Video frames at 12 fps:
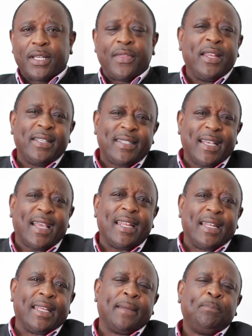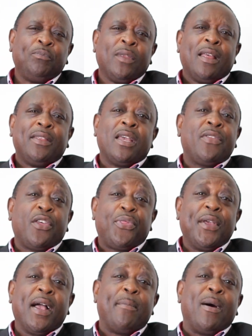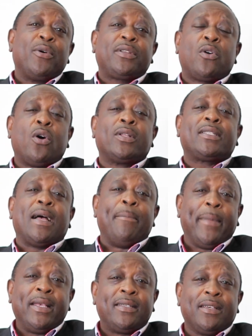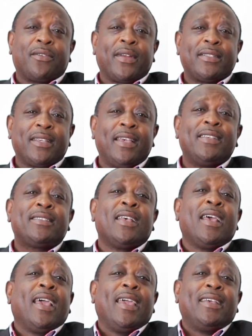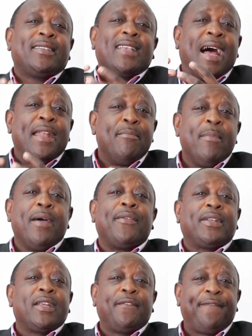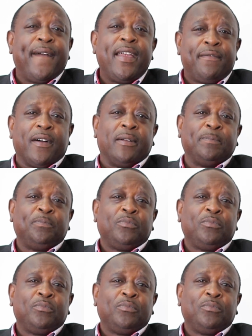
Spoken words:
And then secondly, the other thing about God's amazing grace is his unmerited favor.